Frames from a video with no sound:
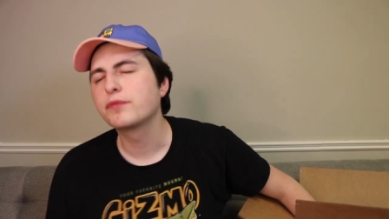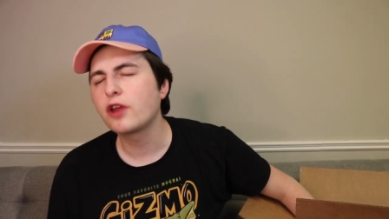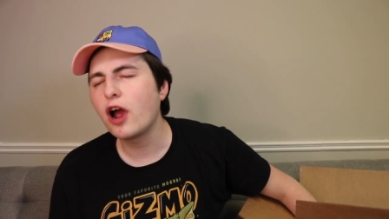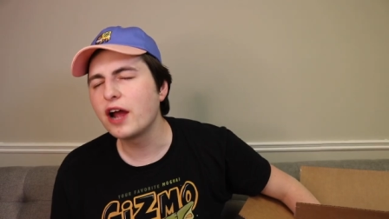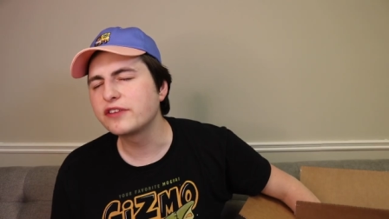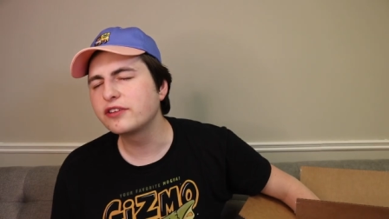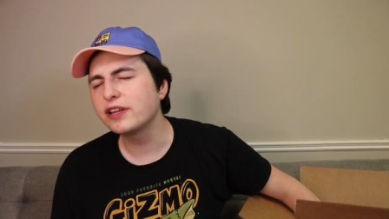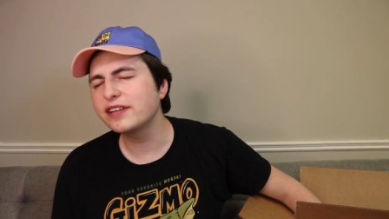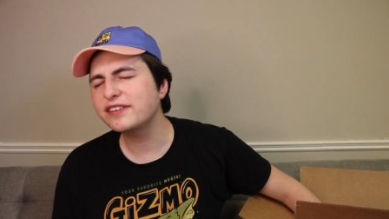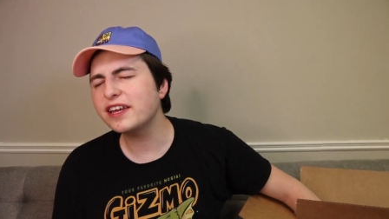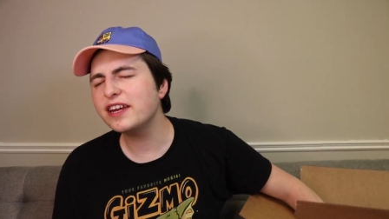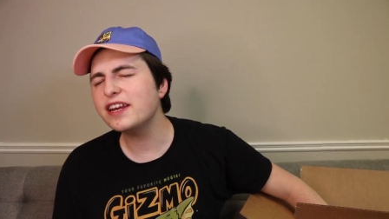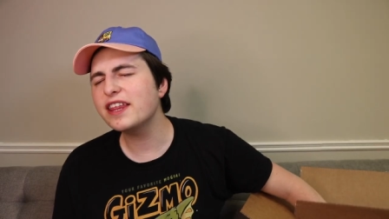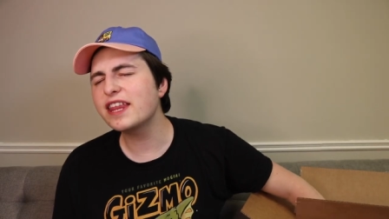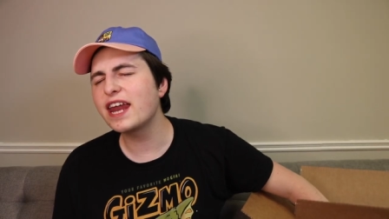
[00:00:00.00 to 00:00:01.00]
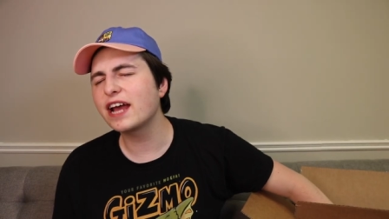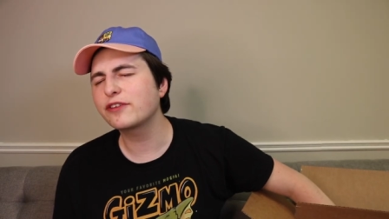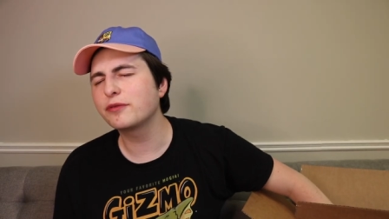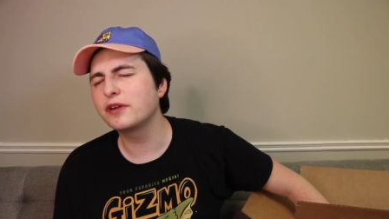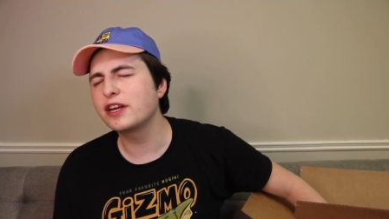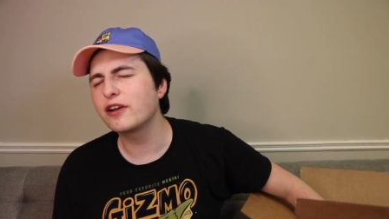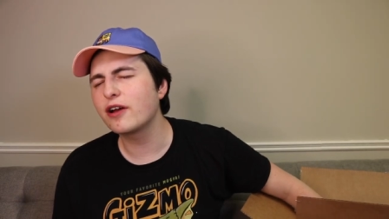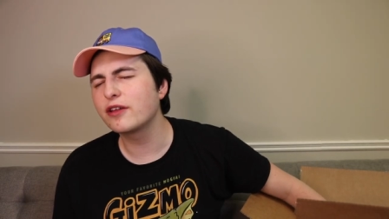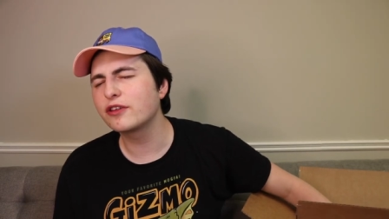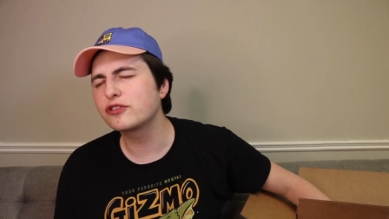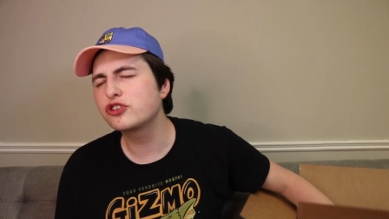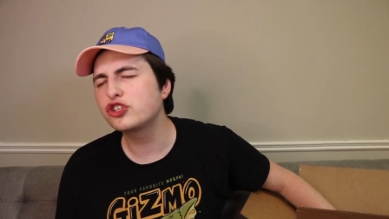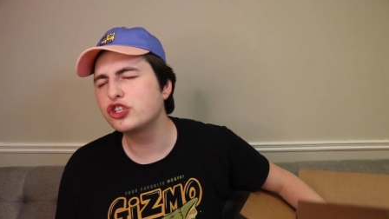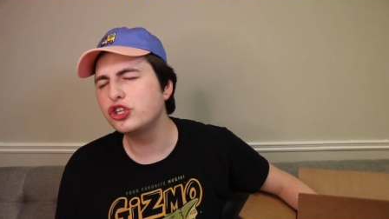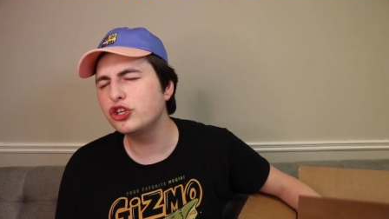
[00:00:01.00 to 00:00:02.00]
All right, so let's get into the next one here.
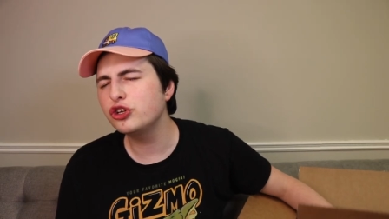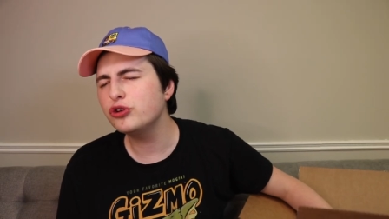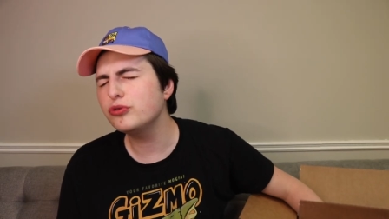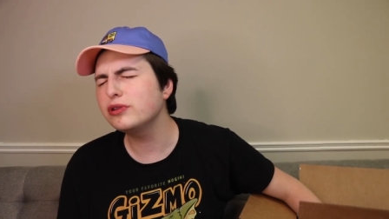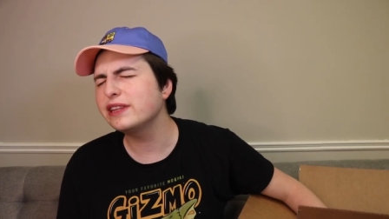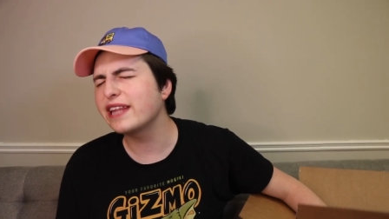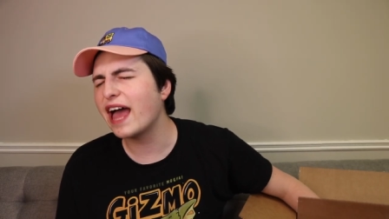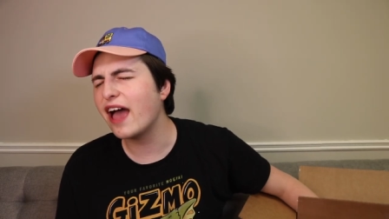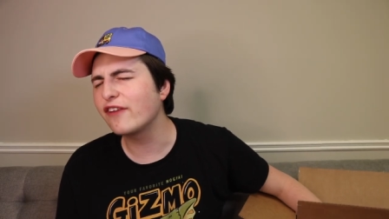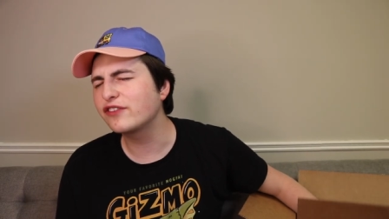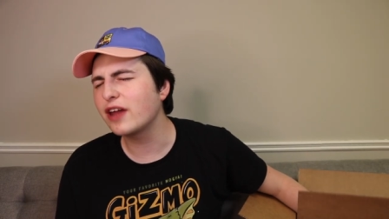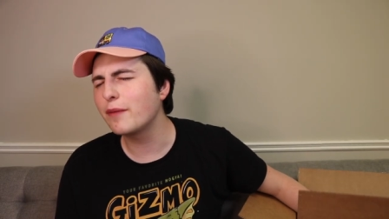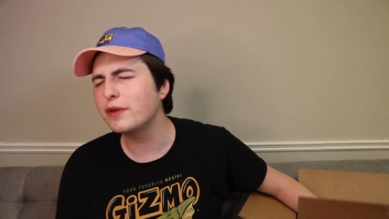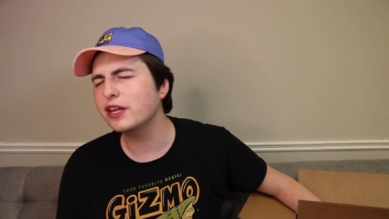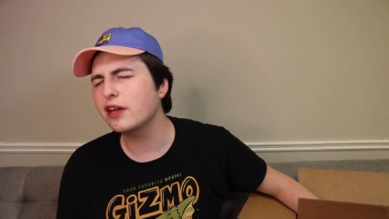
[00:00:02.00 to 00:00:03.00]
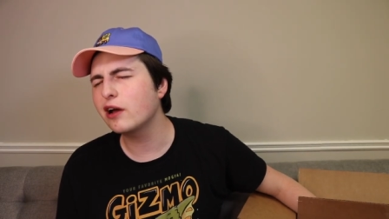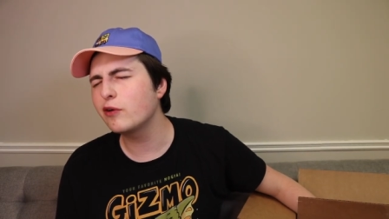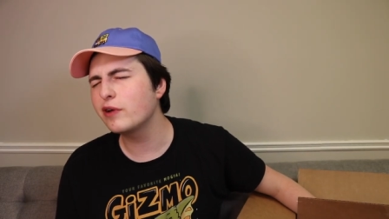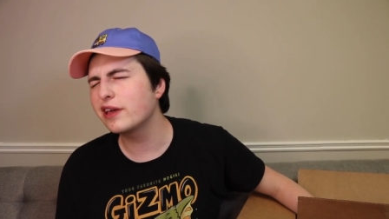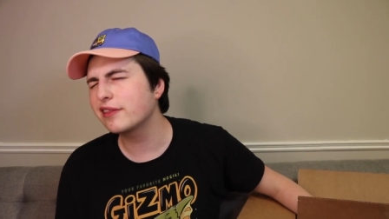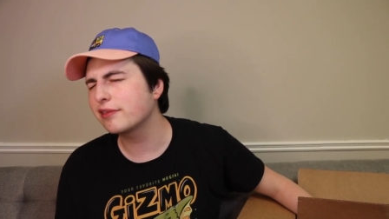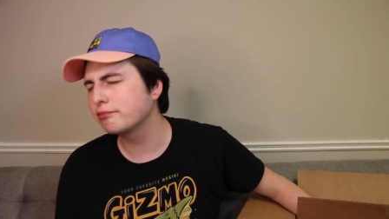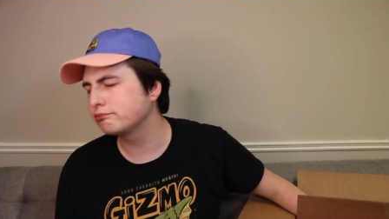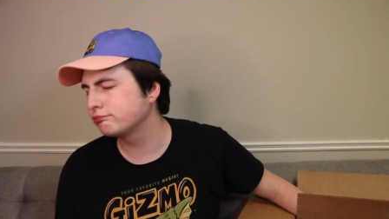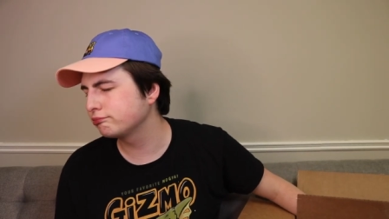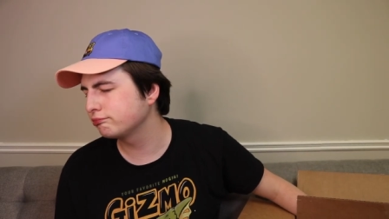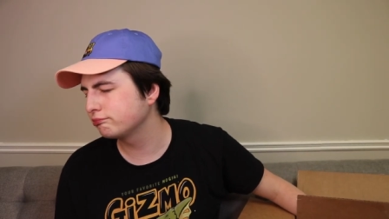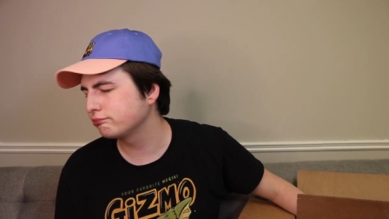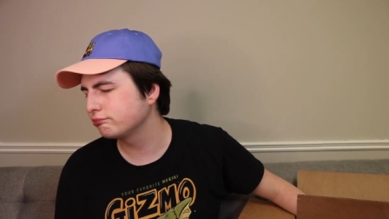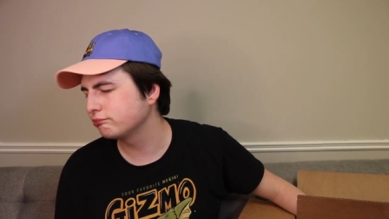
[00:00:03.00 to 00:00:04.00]
There's 2 left. I'm gonna go with,
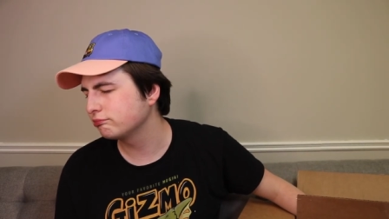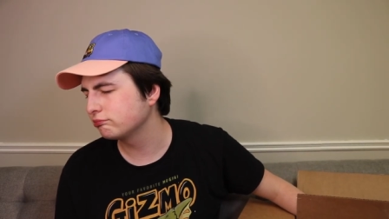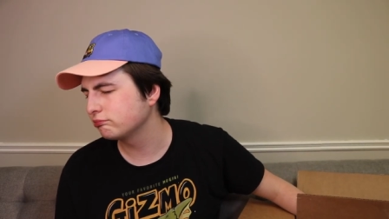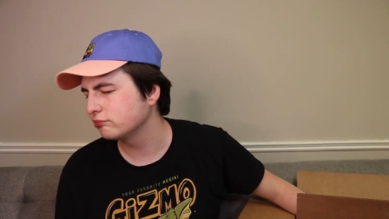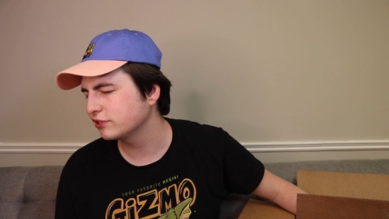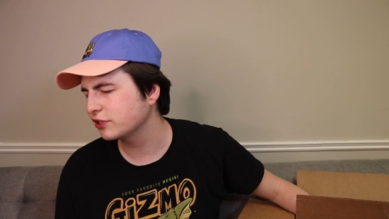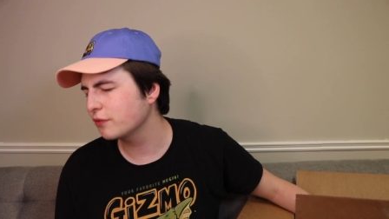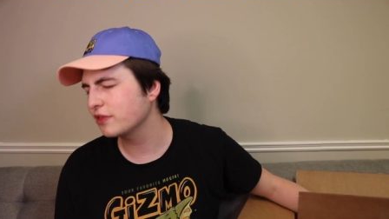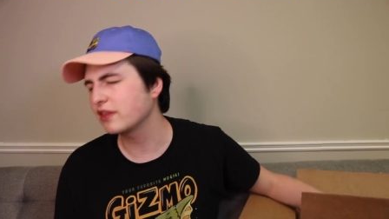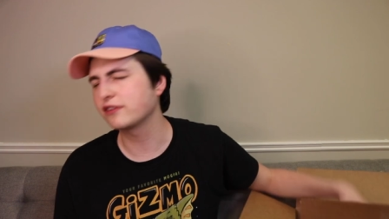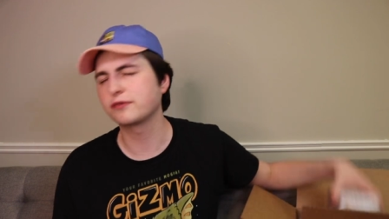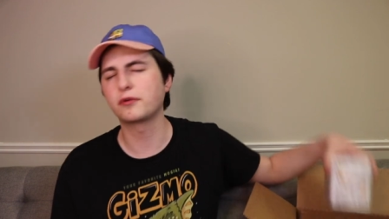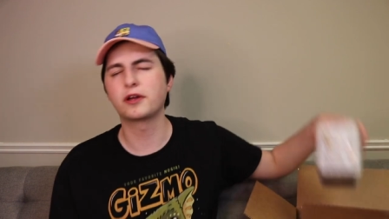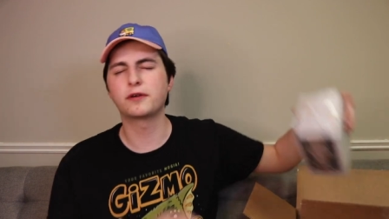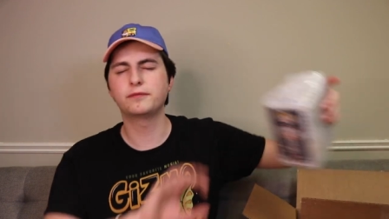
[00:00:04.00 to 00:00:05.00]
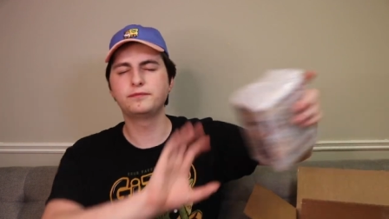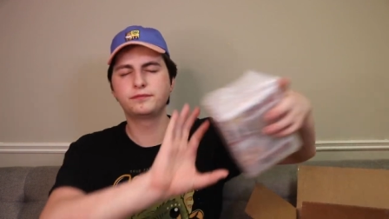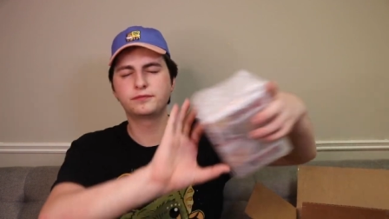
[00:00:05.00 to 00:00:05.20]
let's go with this one.